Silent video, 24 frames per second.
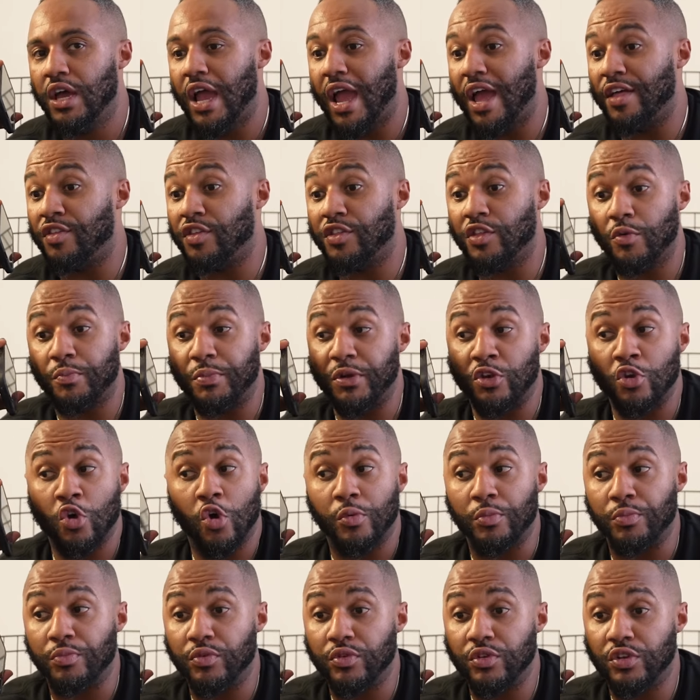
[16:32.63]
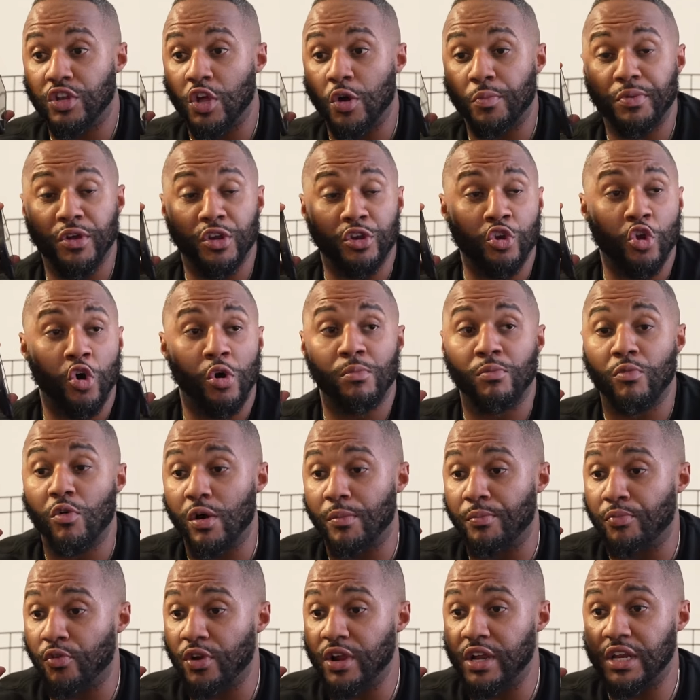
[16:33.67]
And then there'll be no
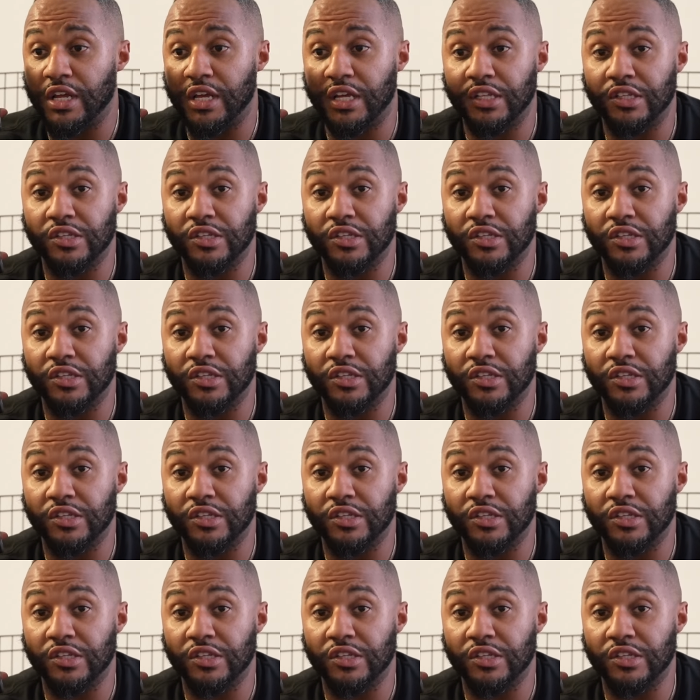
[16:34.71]
more breedings.